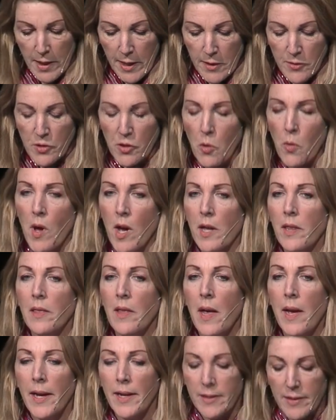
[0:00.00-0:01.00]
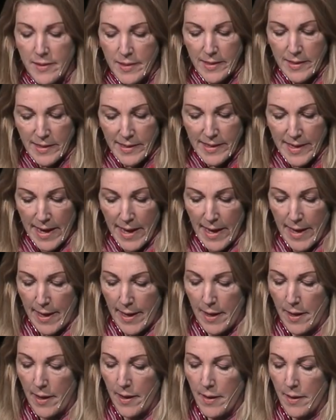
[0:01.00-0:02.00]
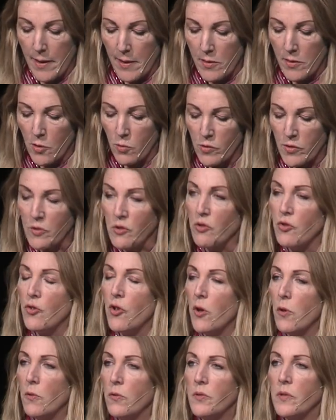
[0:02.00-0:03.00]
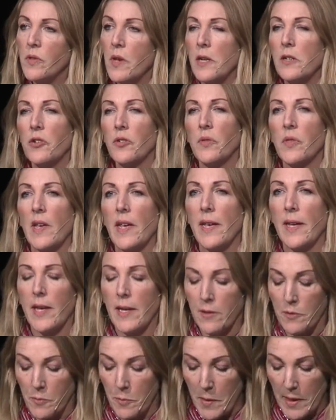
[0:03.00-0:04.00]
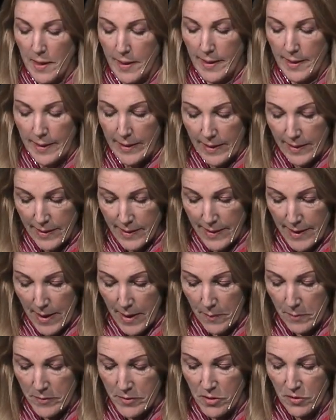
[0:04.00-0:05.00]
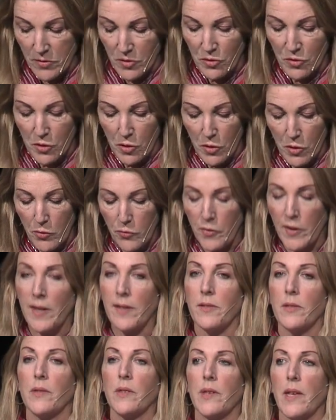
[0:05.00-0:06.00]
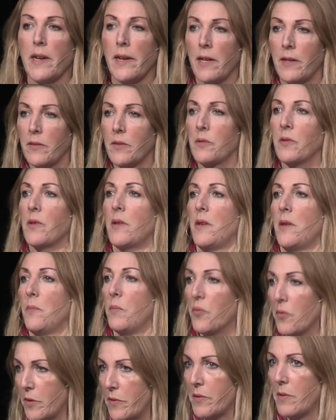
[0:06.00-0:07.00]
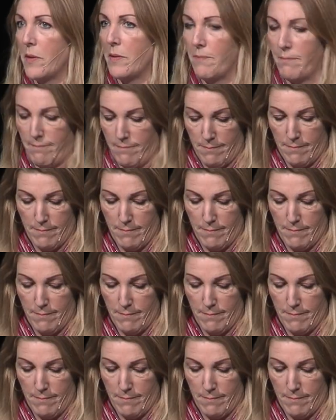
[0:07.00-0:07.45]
So, unlike today, there was no such thing as being condemned to serve a sentence in prison.